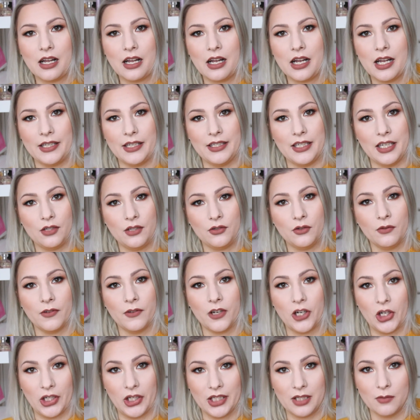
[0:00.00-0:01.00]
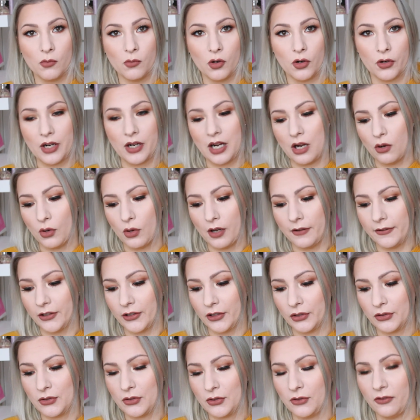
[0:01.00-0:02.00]
I need to wear it more,
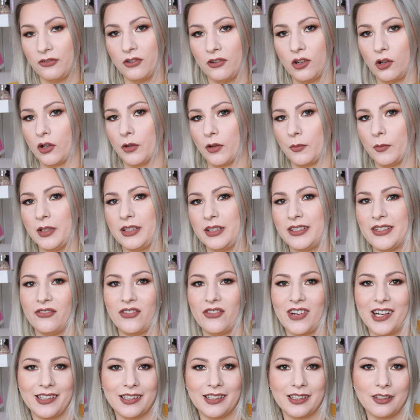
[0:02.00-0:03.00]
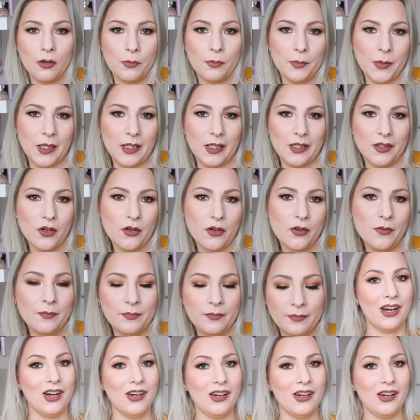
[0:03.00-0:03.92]
however, to form the final opinion.